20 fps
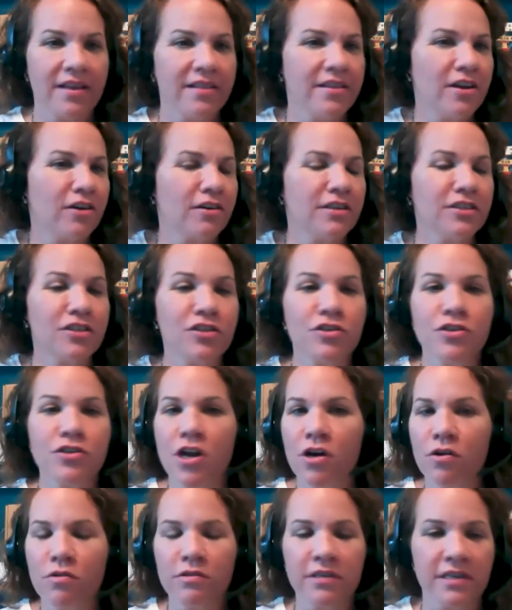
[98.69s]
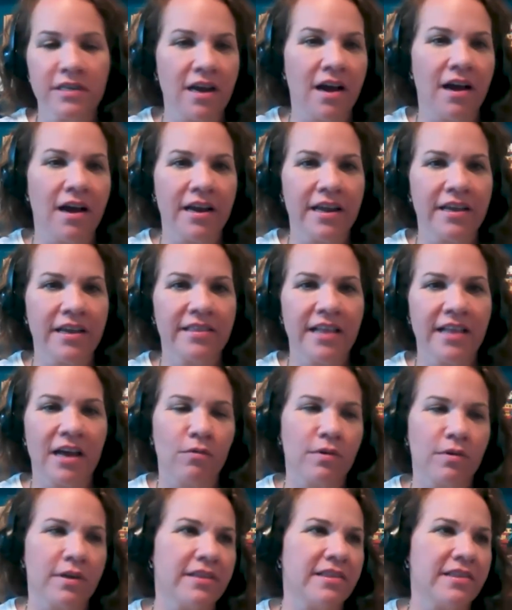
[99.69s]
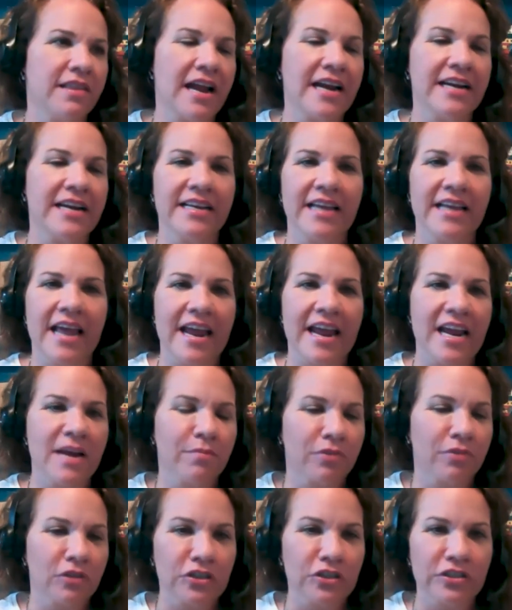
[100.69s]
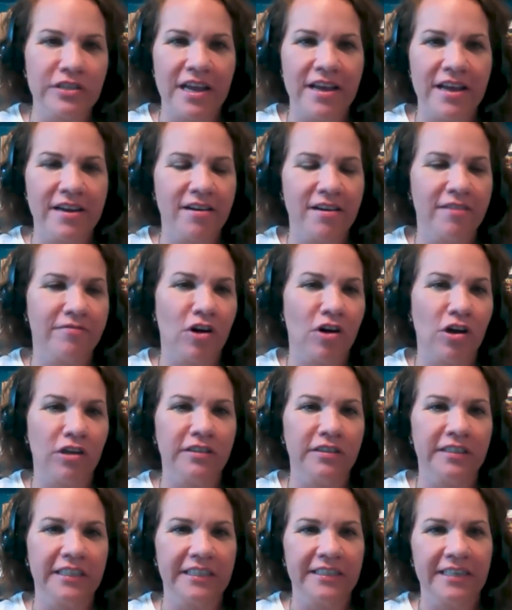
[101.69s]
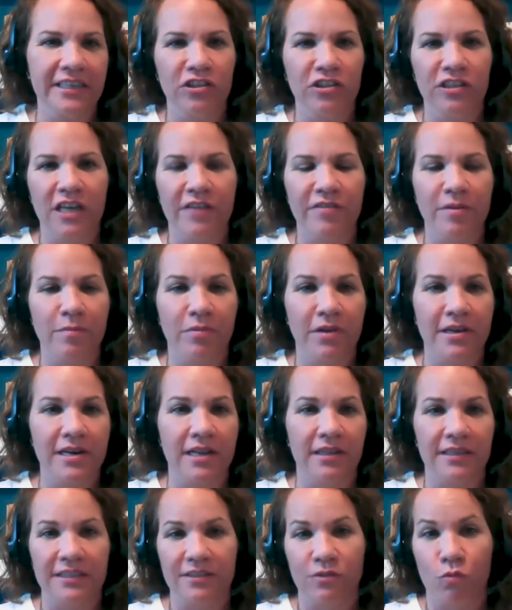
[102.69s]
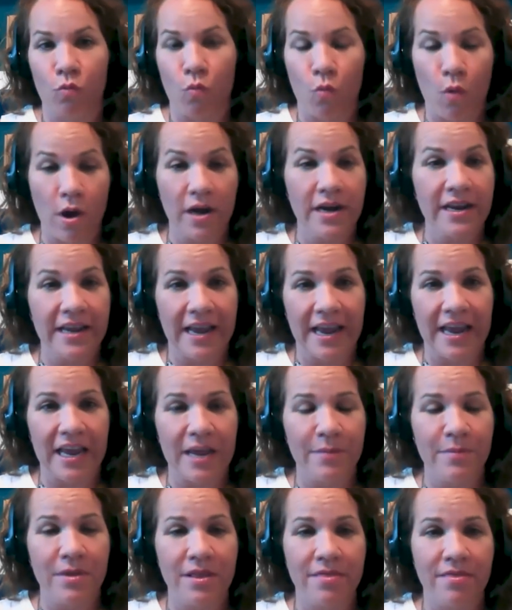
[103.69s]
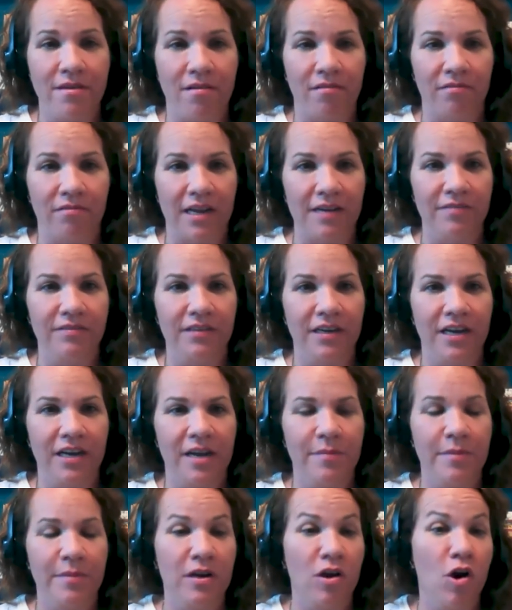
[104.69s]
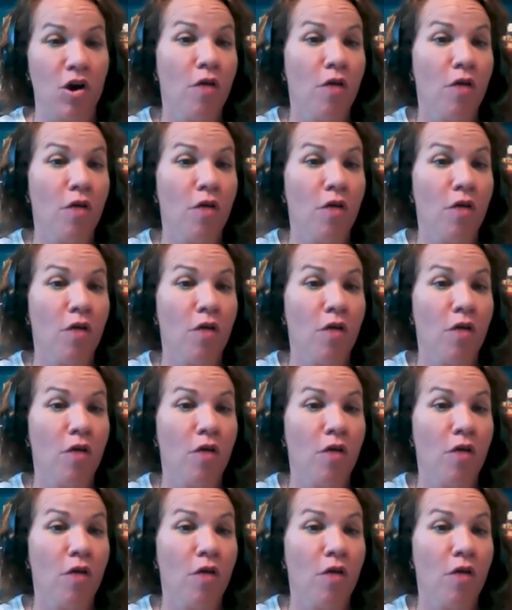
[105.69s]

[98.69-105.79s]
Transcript: There is no denying that with ninety-eight percent of all teenagers having played at least one game in their lifetime and